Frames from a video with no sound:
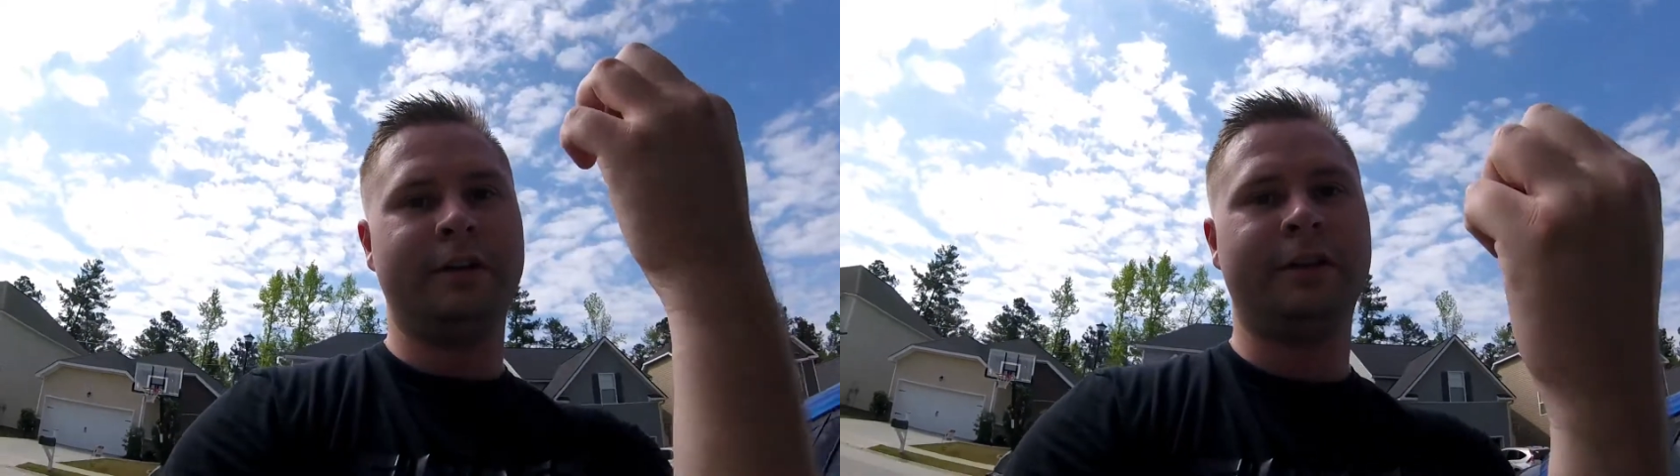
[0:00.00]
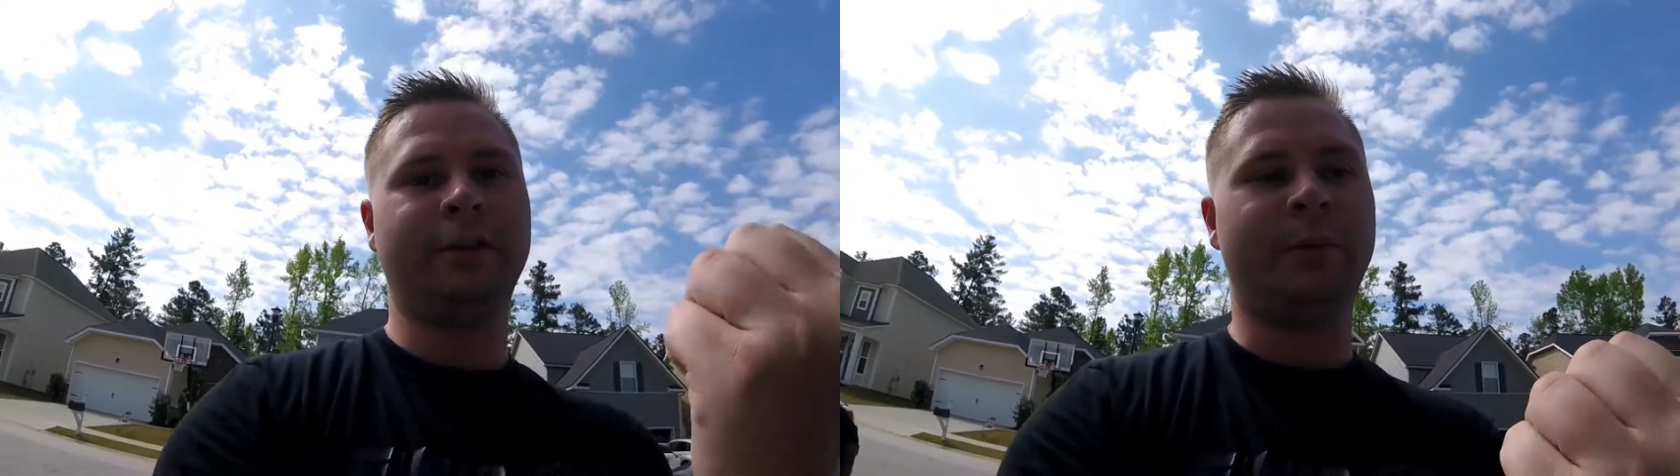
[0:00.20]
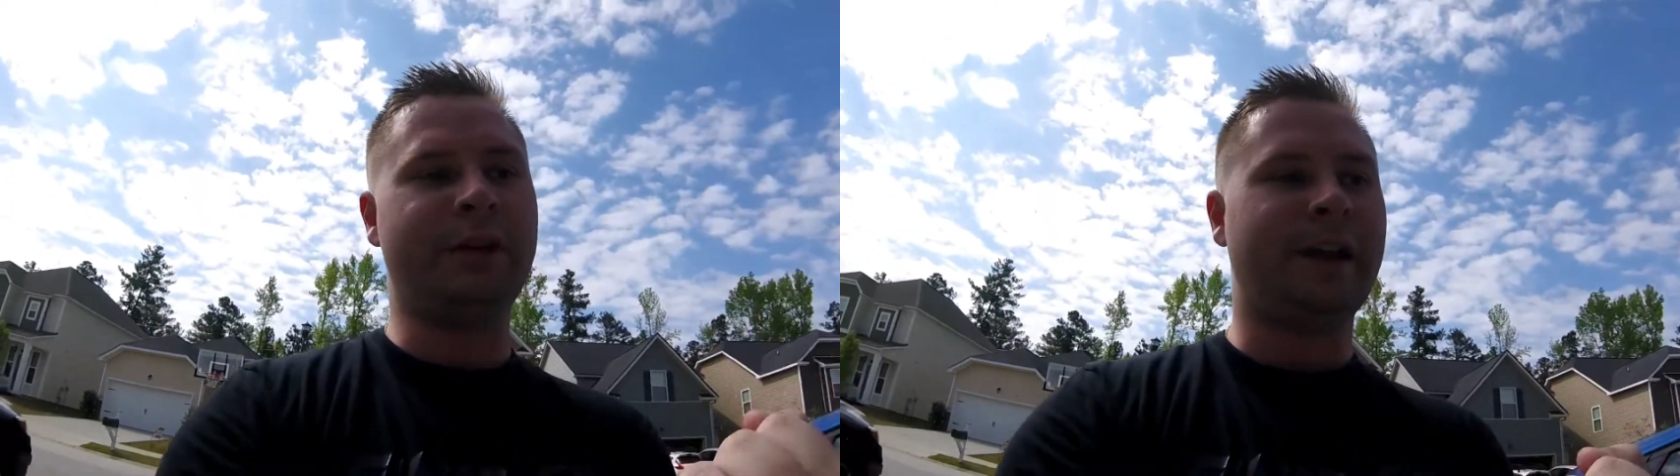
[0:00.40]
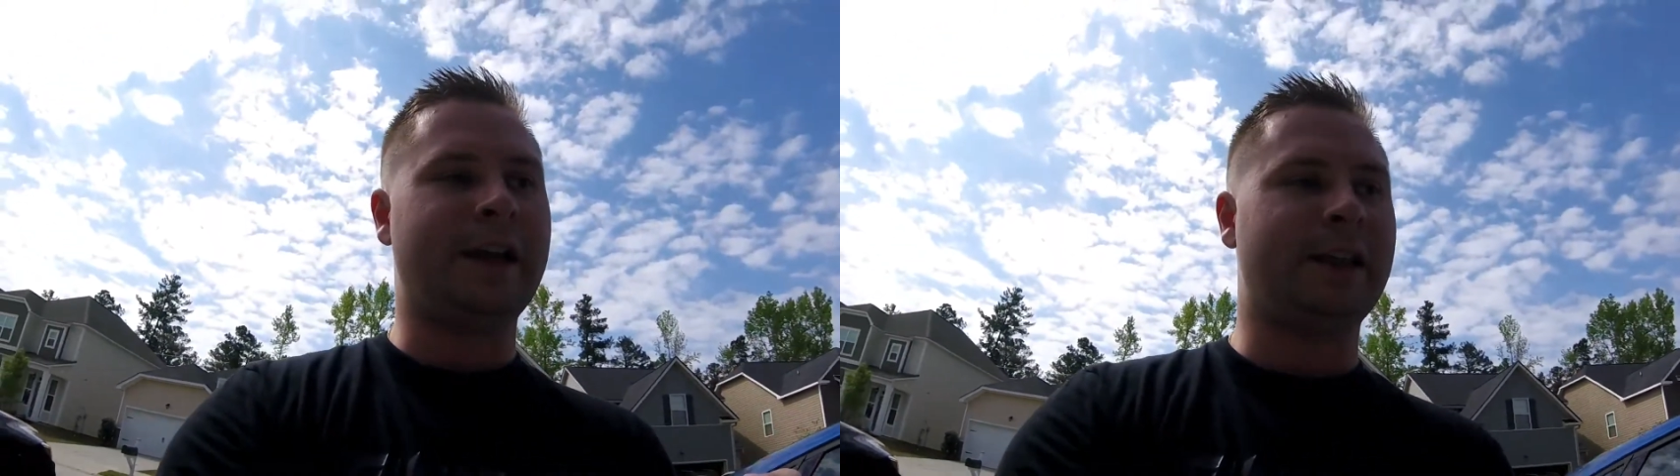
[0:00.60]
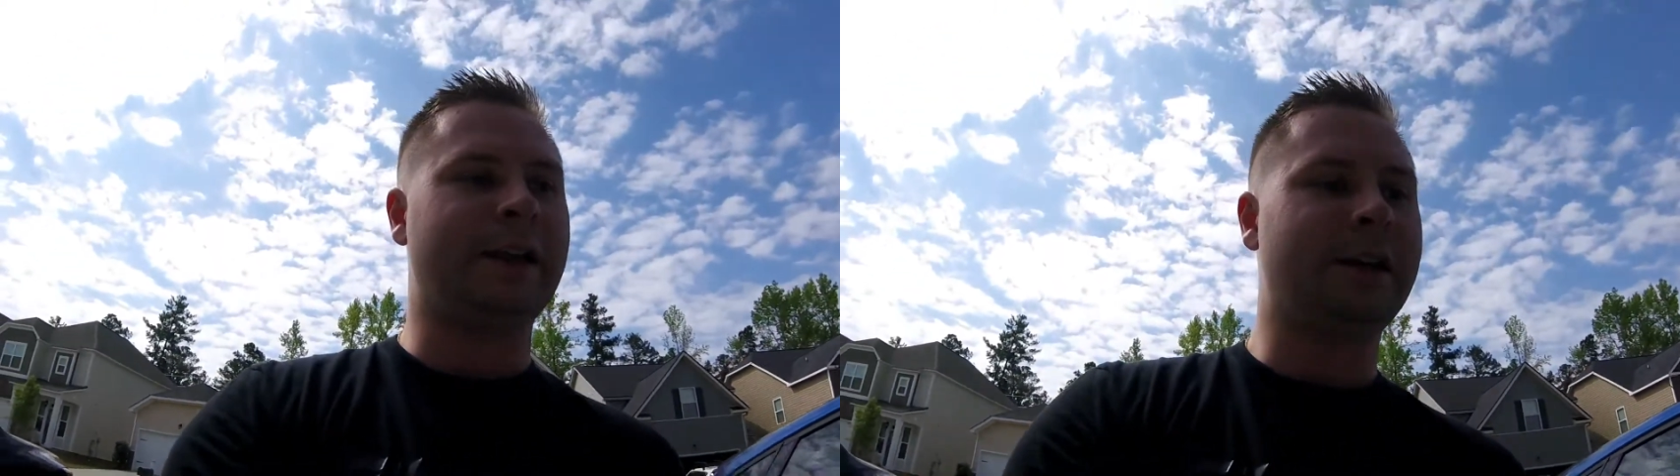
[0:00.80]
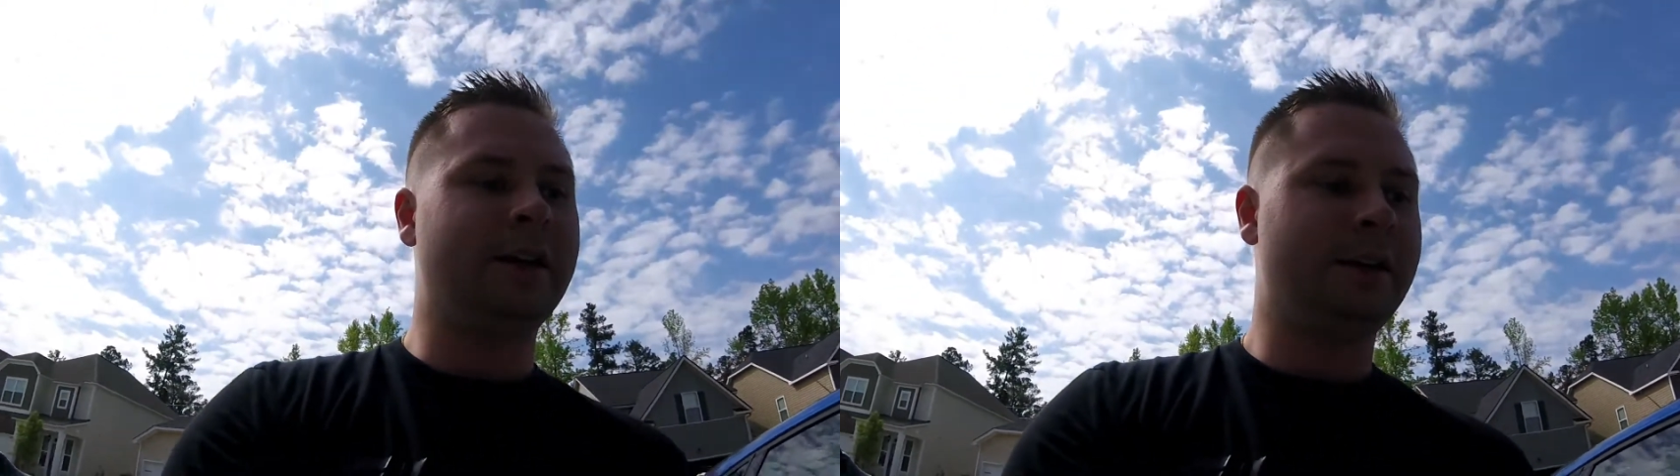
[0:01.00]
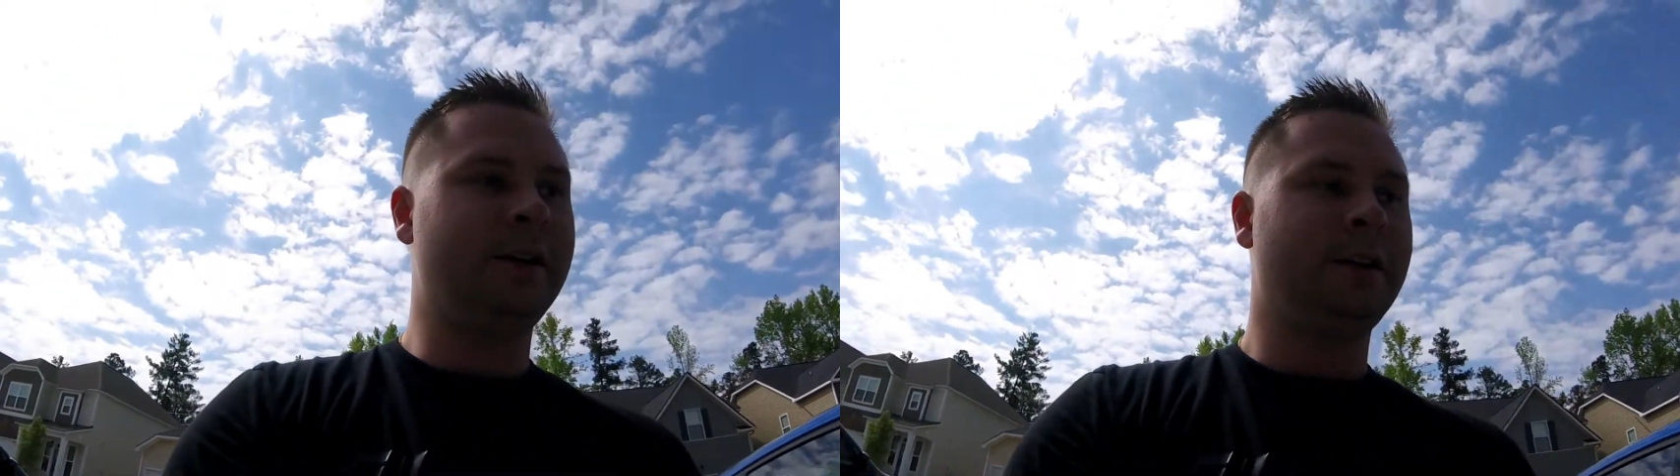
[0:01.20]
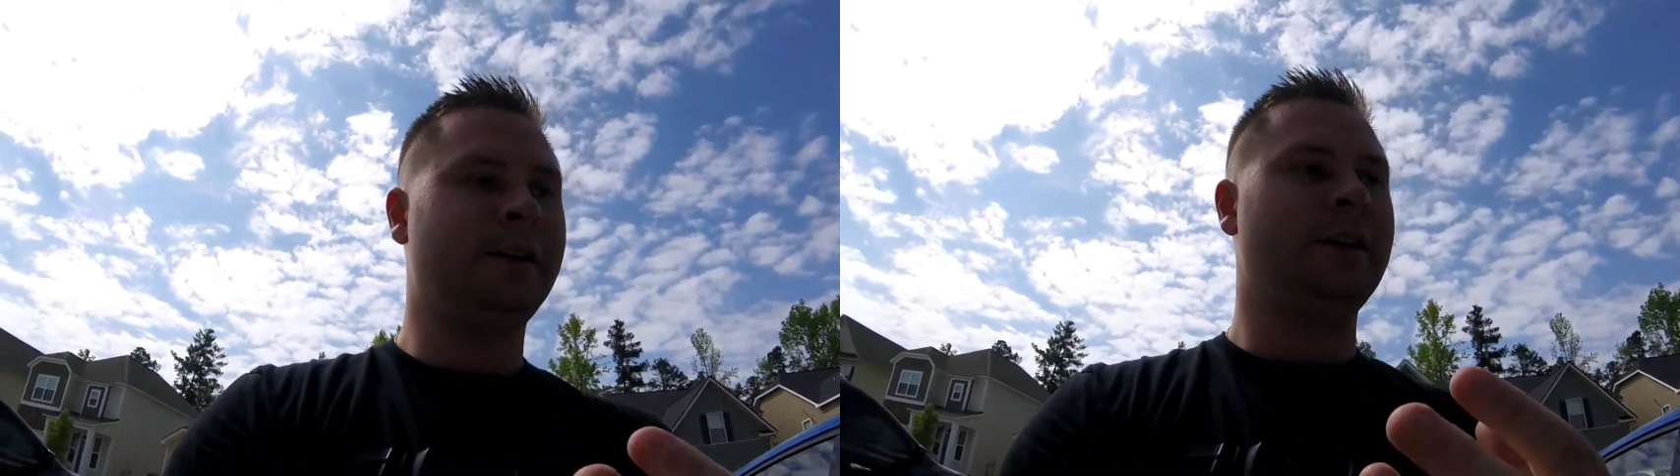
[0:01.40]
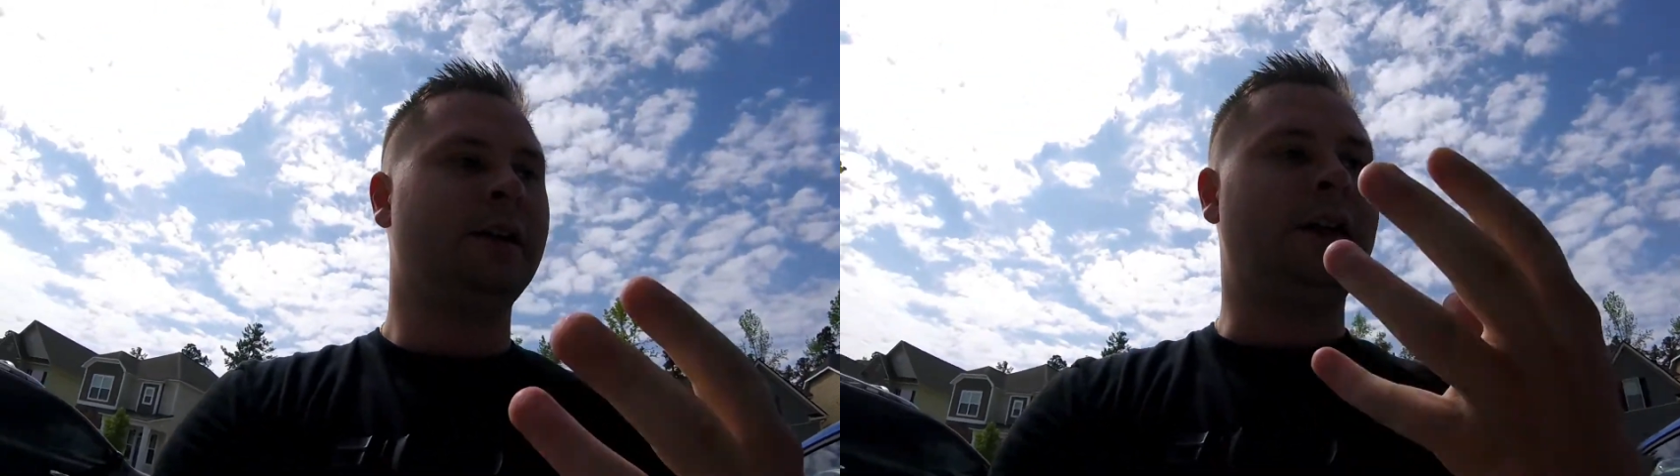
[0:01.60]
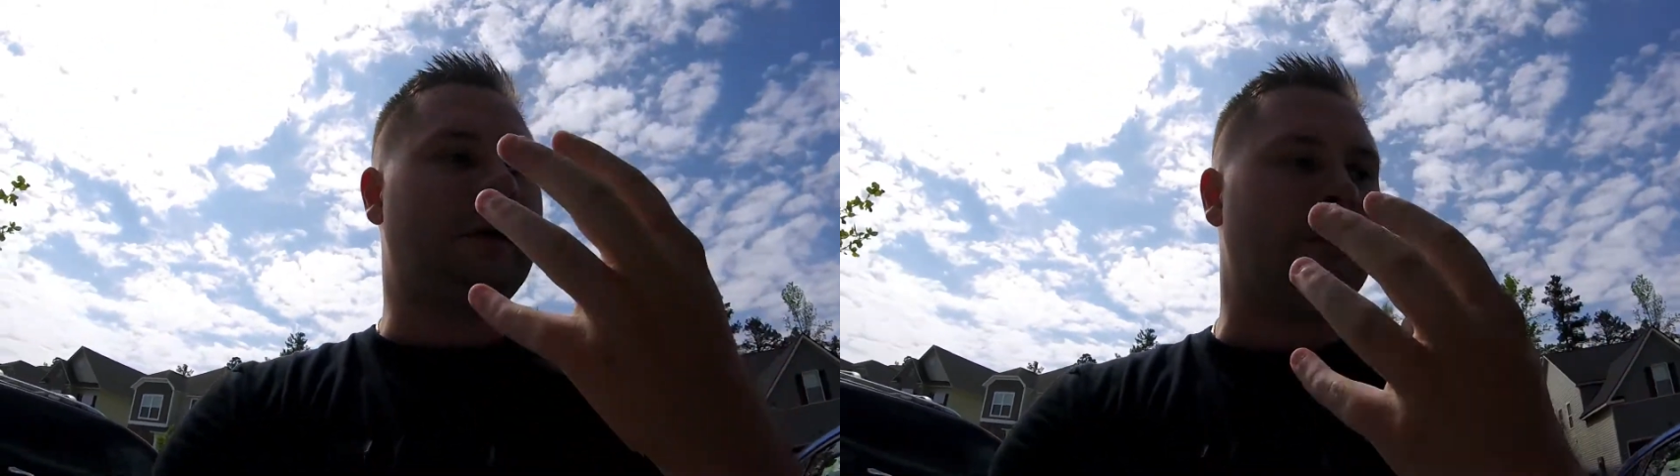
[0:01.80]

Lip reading: the metallic and